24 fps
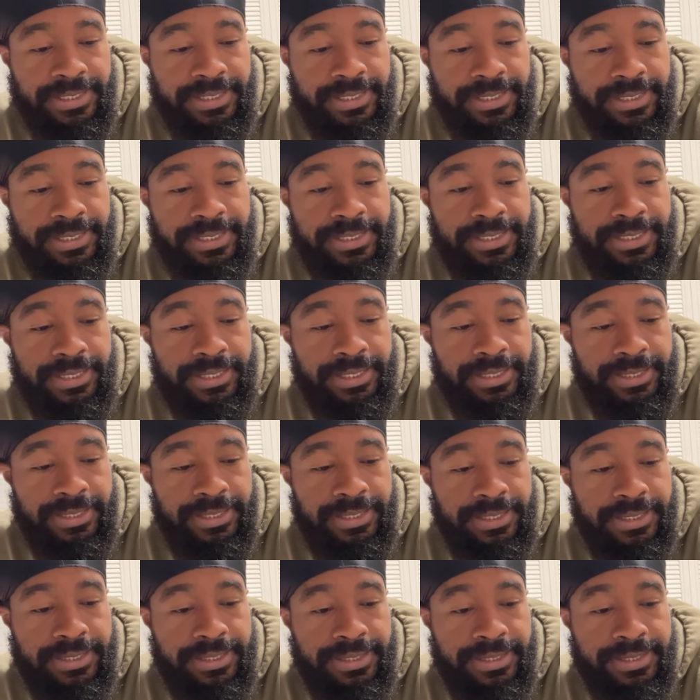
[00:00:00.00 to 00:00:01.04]

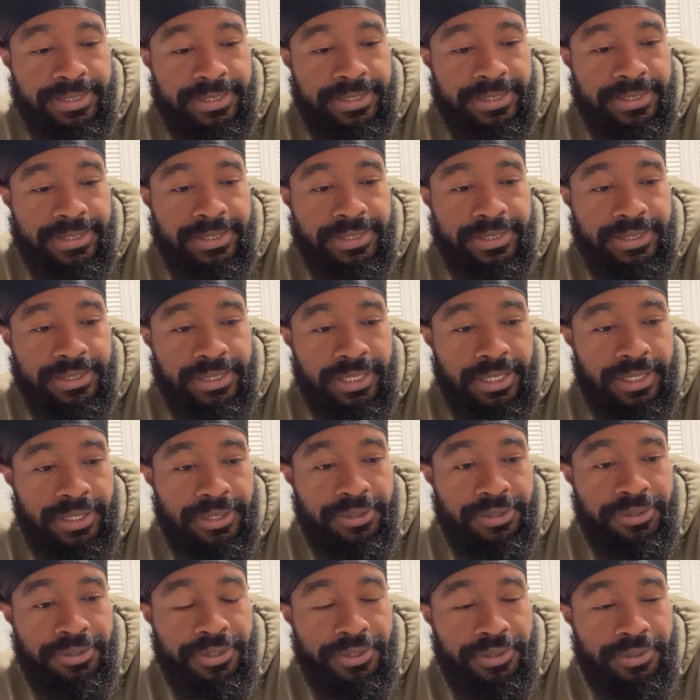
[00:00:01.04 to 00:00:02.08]
I
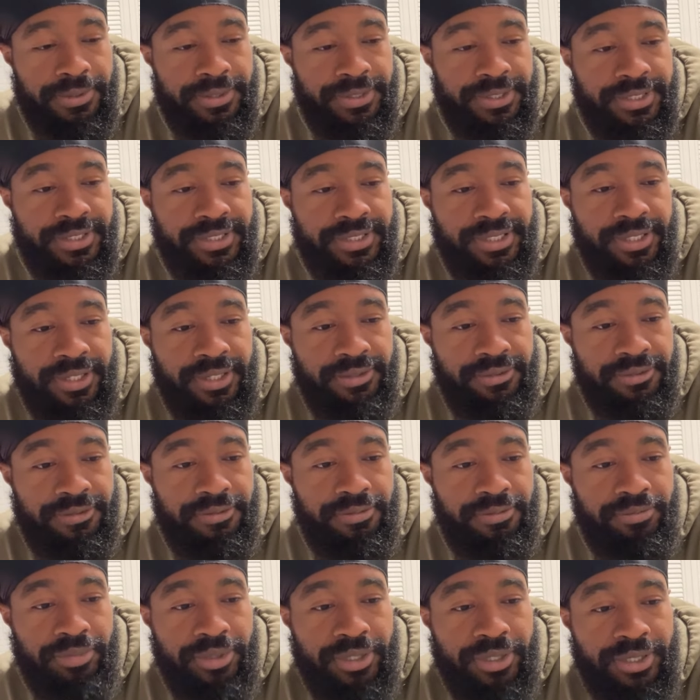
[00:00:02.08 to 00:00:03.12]
don't know. It's tough,
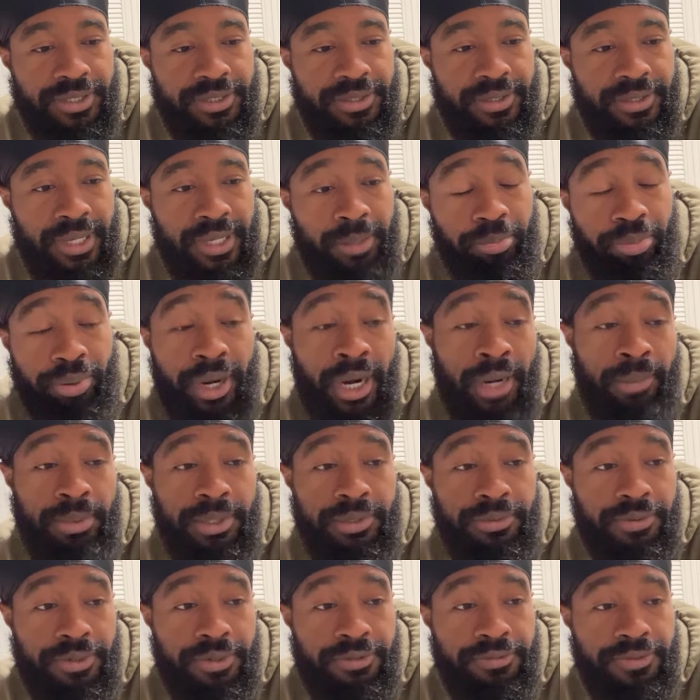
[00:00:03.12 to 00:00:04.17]
but I
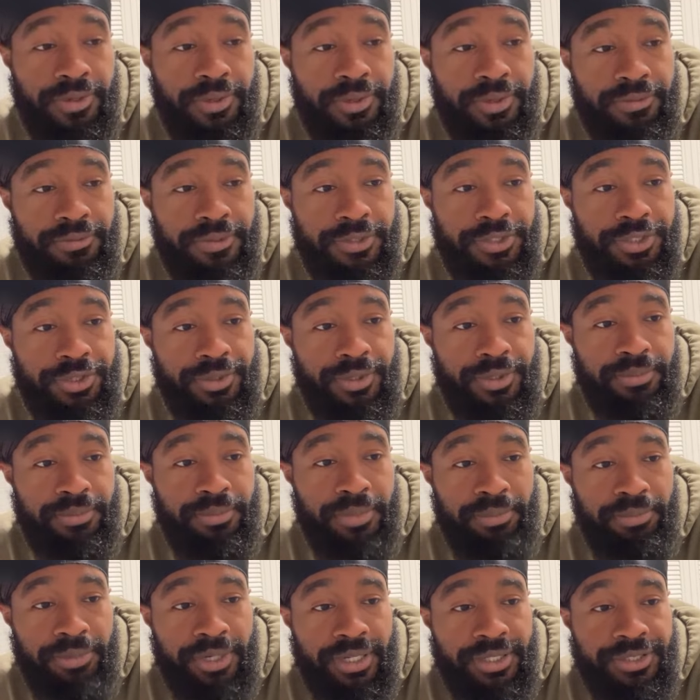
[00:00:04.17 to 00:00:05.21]
probably would have voted for Trump.
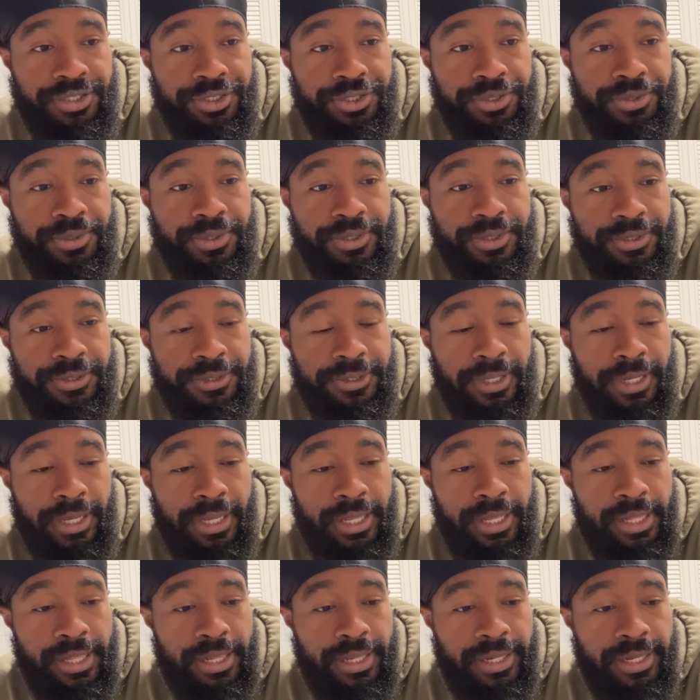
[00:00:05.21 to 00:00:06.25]
I'm not sure.
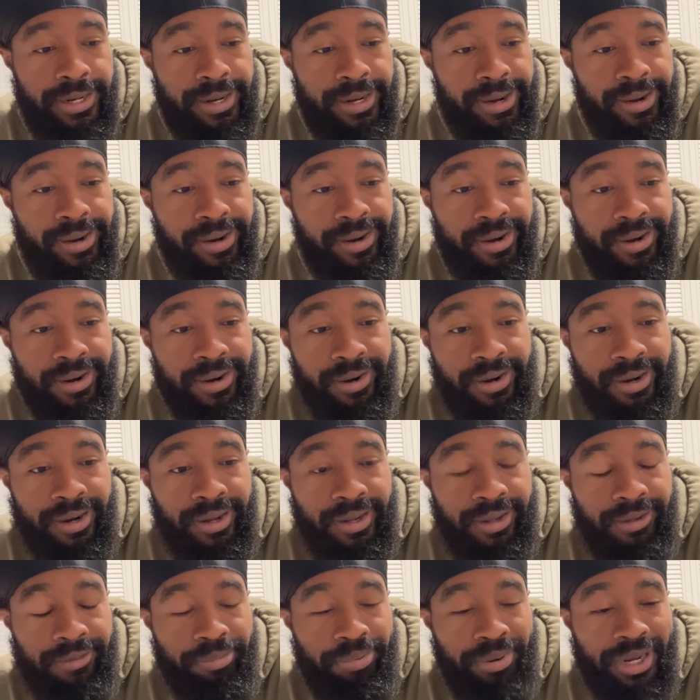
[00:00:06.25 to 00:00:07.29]

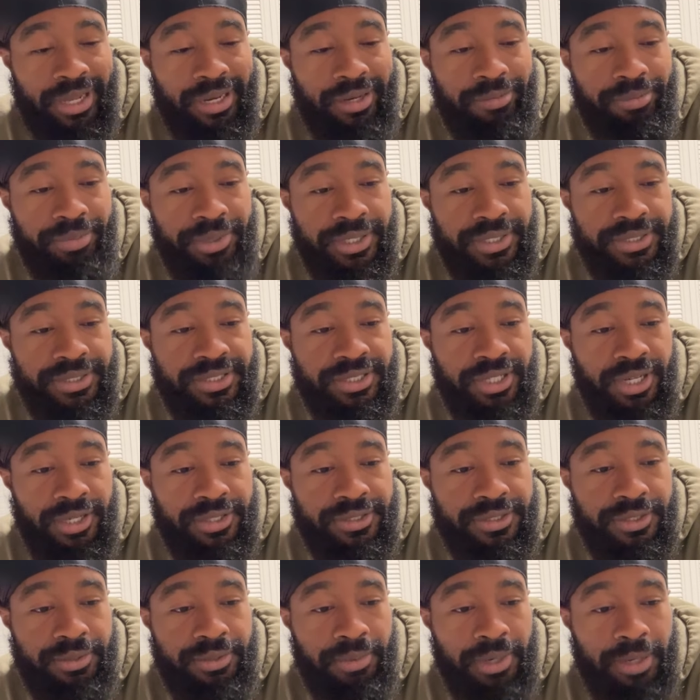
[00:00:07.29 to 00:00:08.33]
It'd probably be a
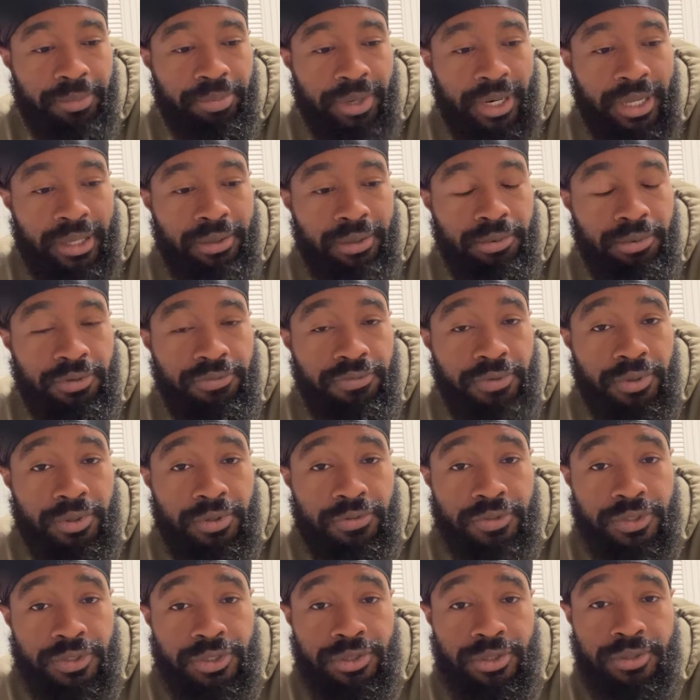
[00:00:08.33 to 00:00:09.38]
toss-up, but I probably would have
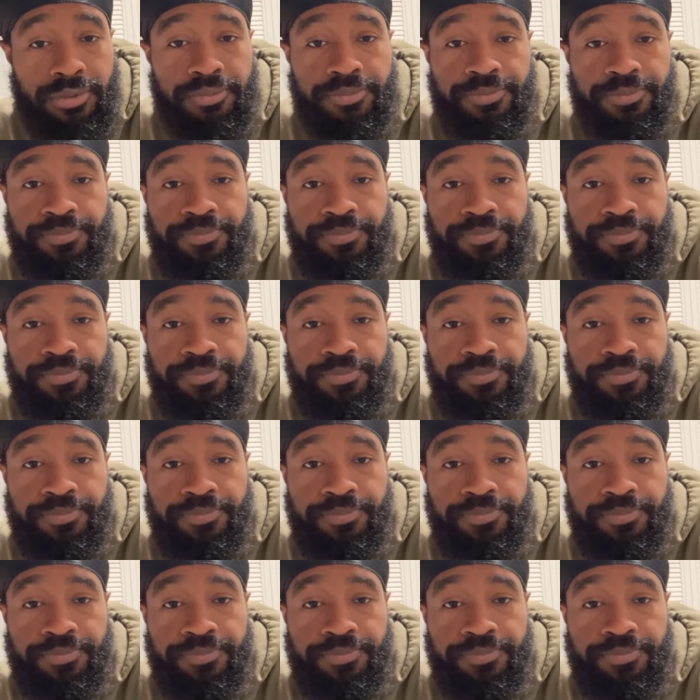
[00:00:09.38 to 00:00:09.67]
voted for Trump.